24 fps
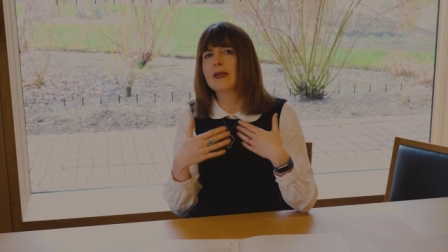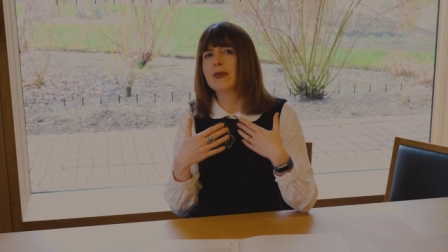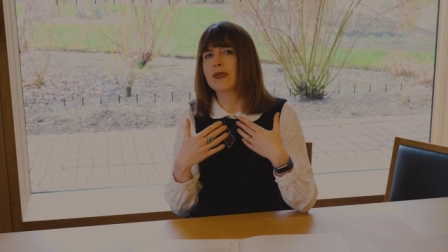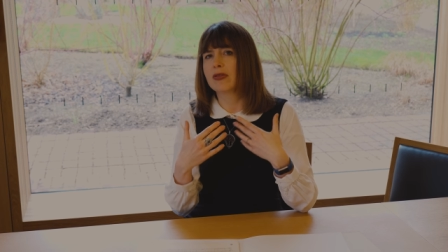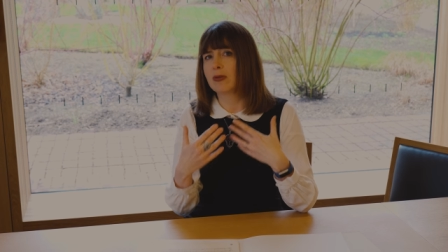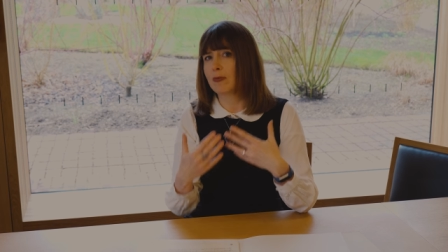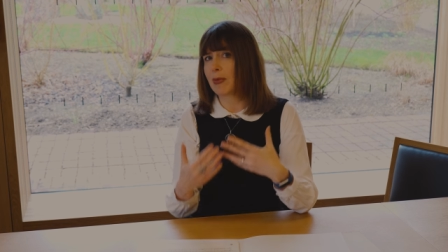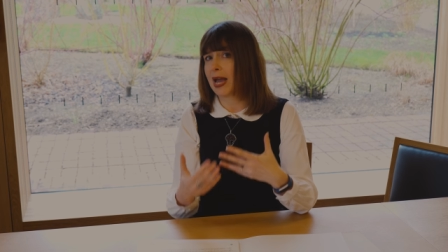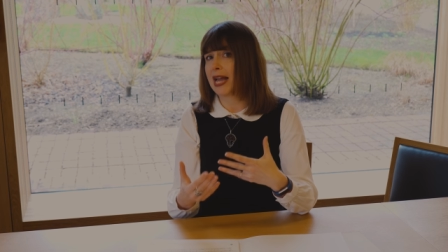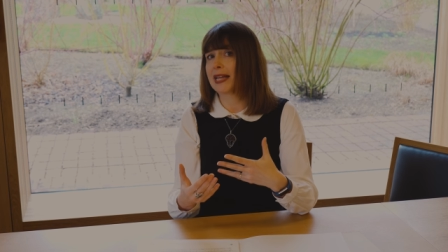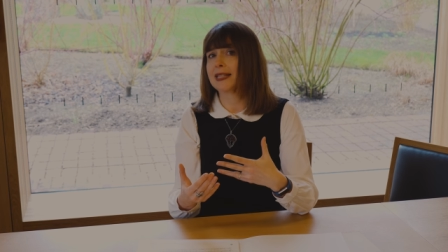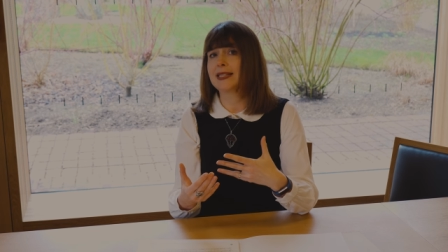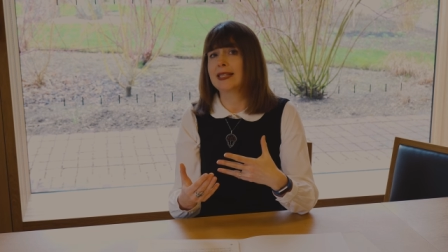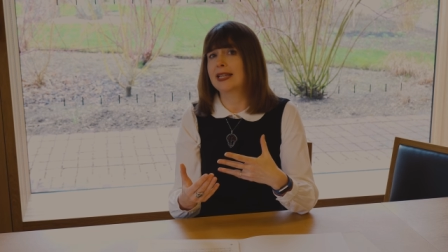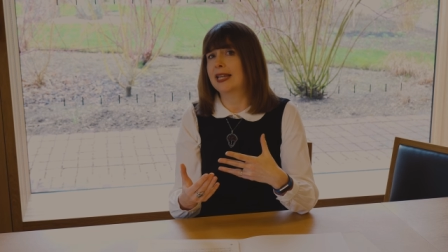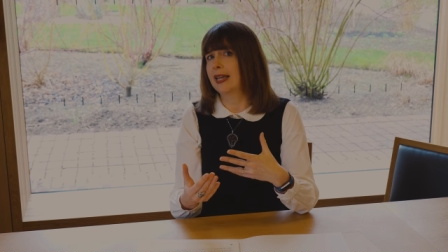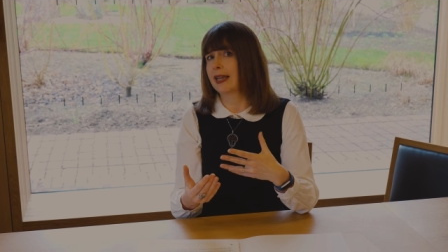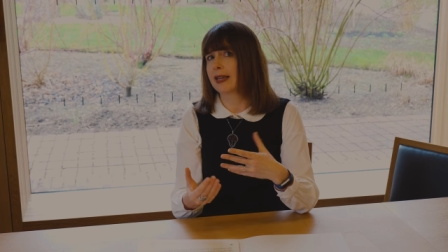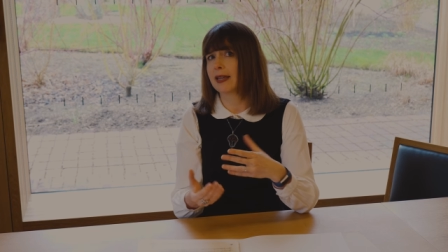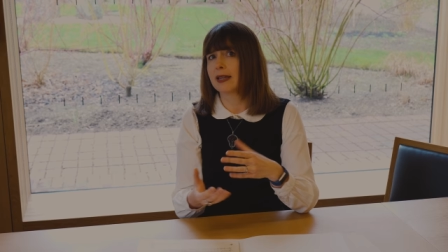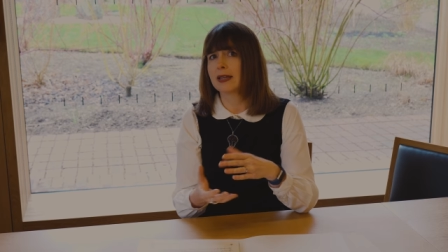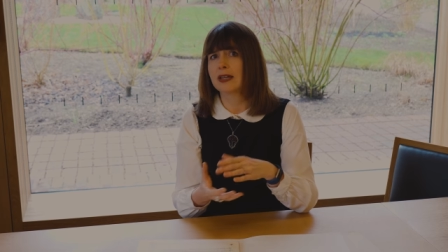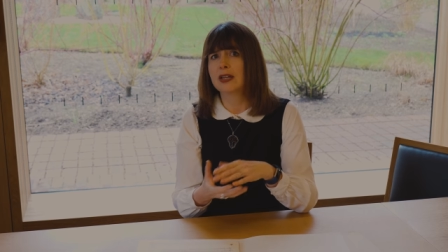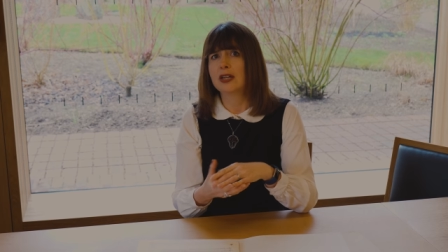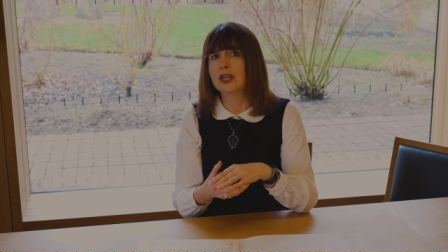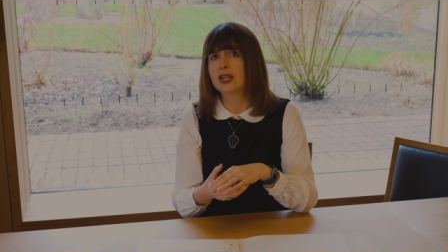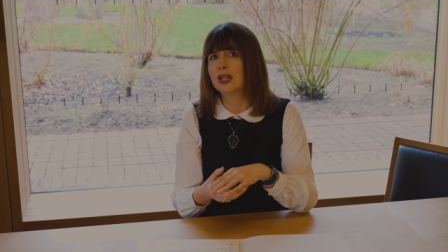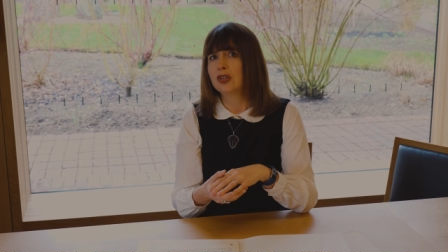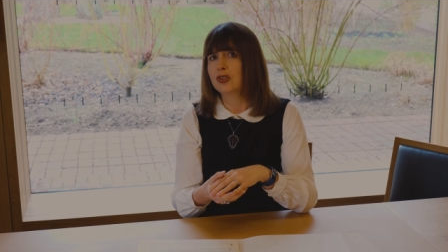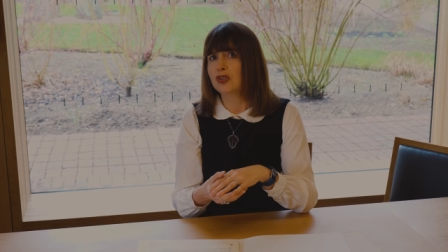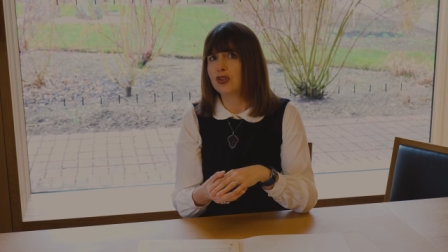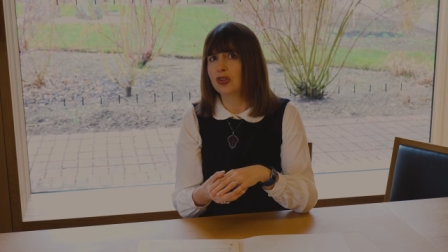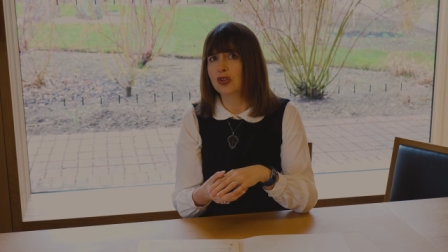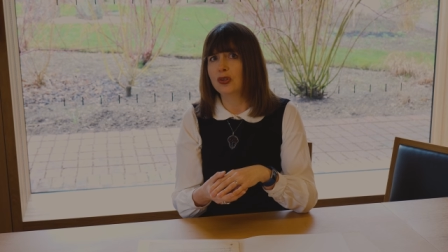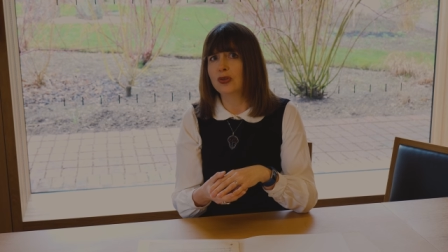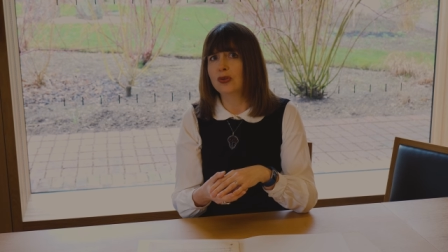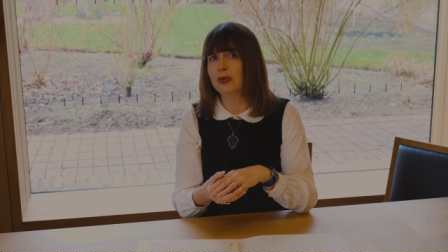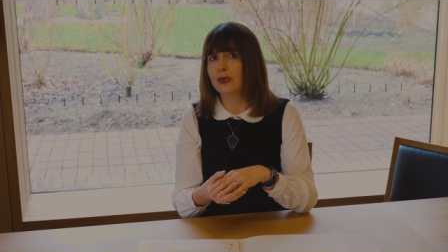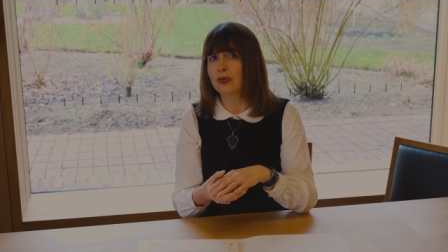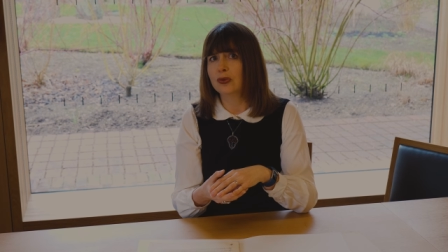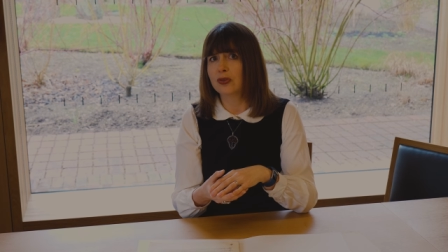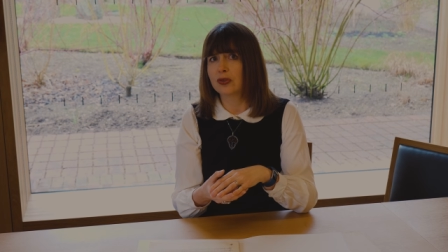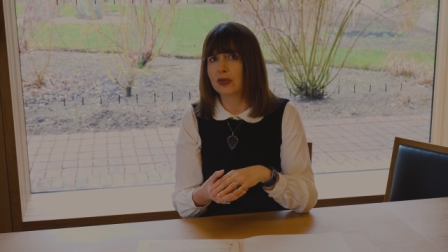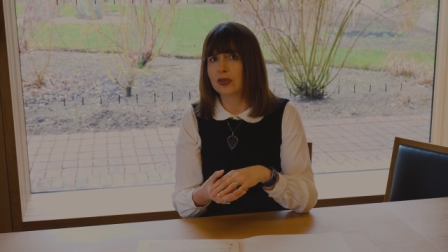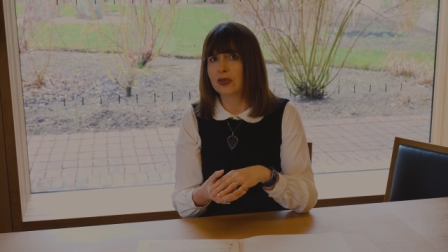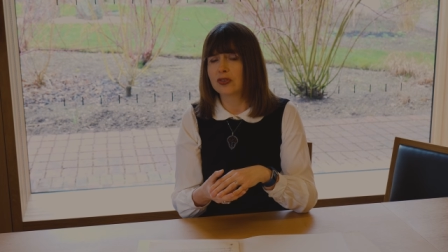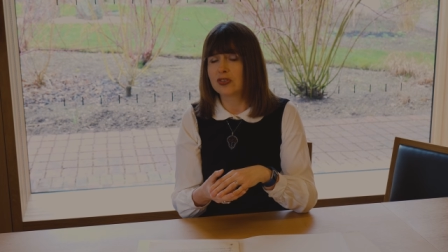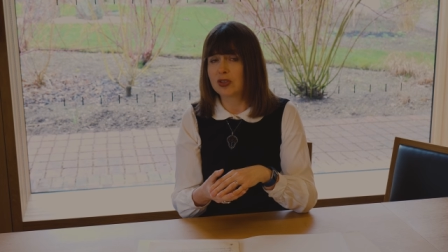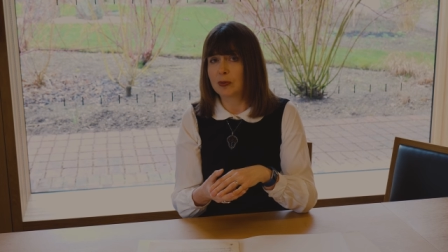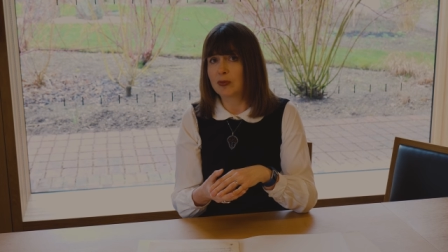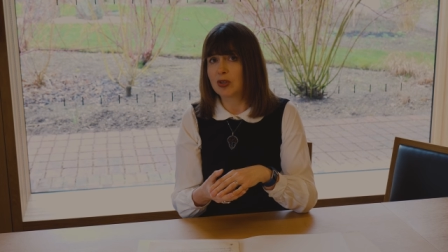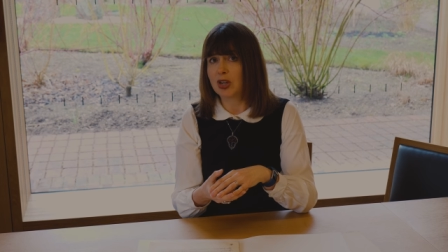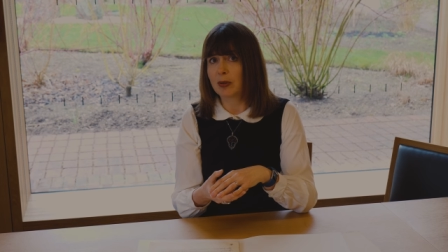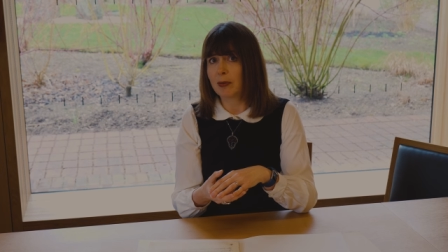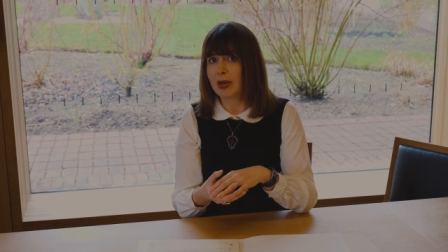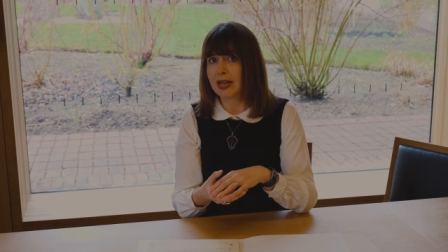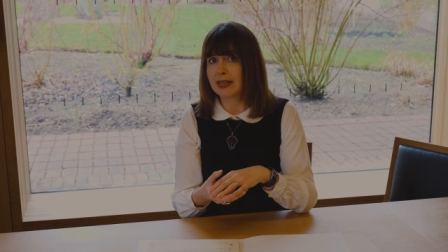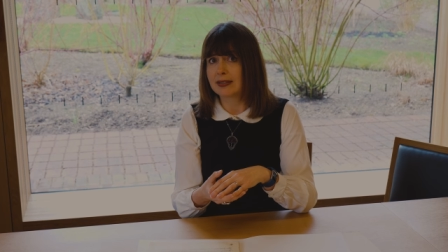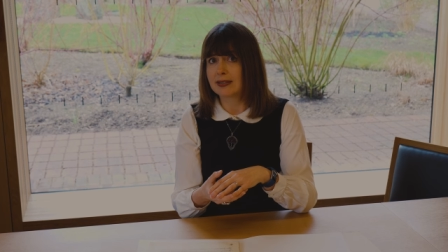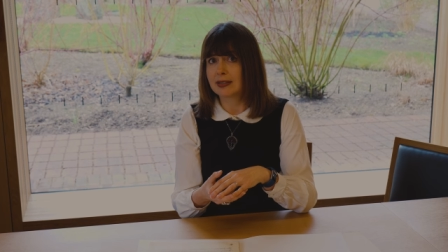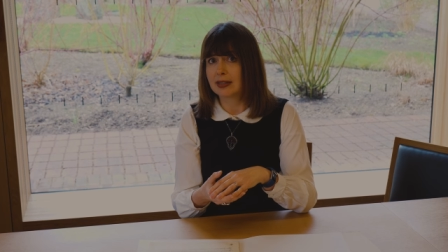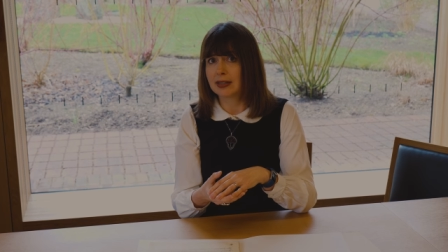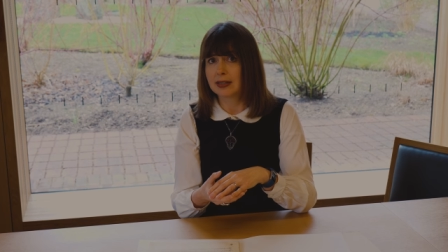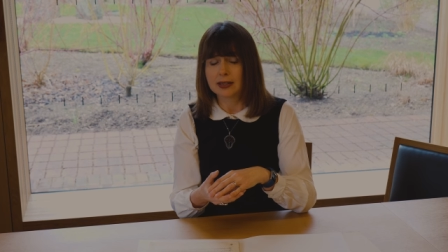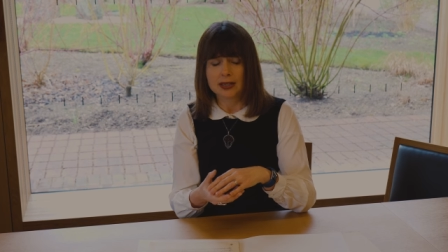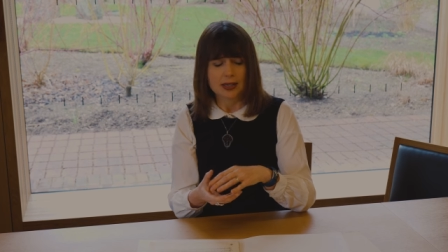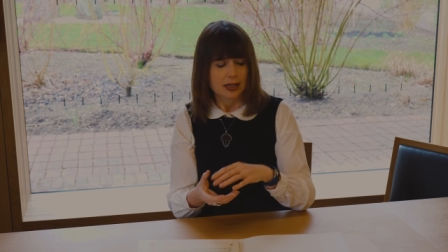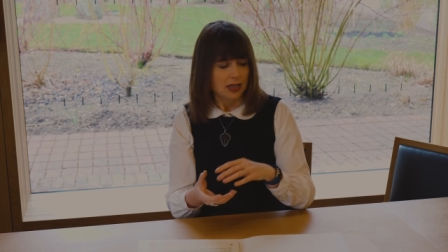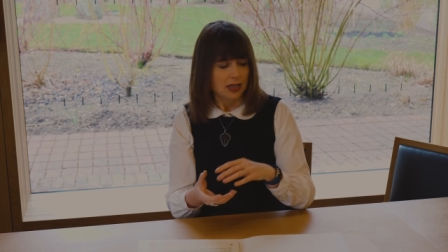thematic to the subject matter.